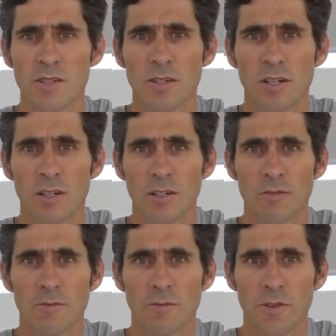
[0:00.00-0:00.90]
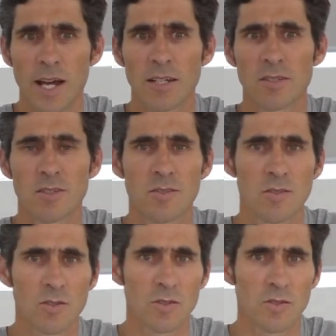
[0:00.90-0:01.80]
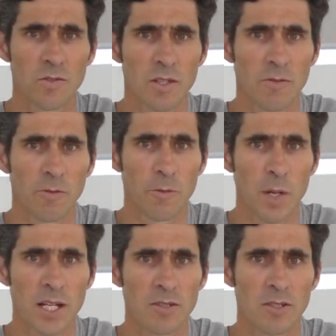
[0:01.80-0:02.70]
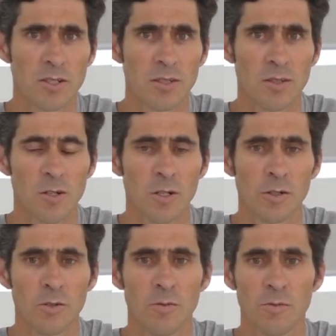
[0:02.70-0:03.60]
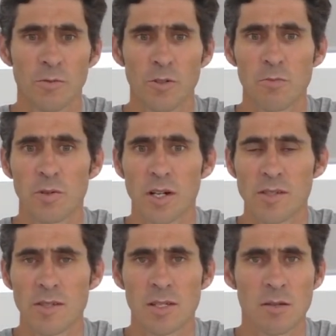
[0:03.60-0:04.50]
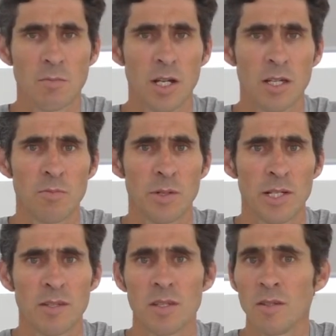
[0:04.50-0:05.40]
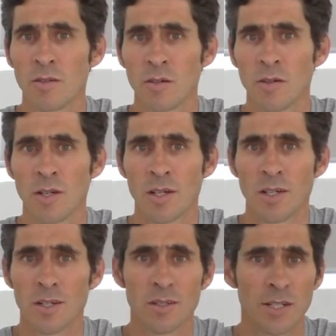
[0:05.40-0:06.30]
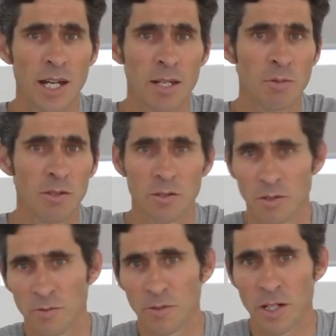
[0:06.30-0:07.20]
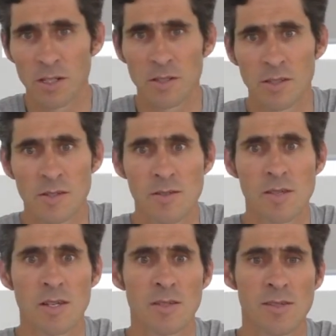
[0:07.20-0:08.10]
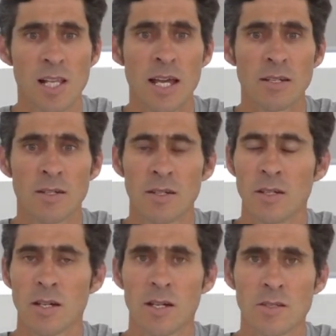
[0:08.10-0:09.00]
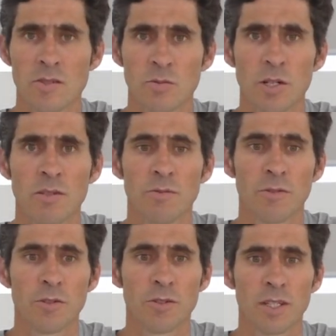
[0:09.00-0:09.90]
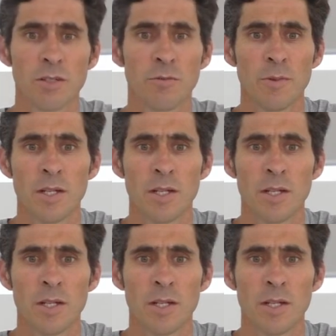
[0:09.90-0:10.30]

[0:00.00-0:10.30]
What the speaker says: are not a flash source for information on fruit pricing. It may be that your neighbour or a friend has landed a sweet fruit deal,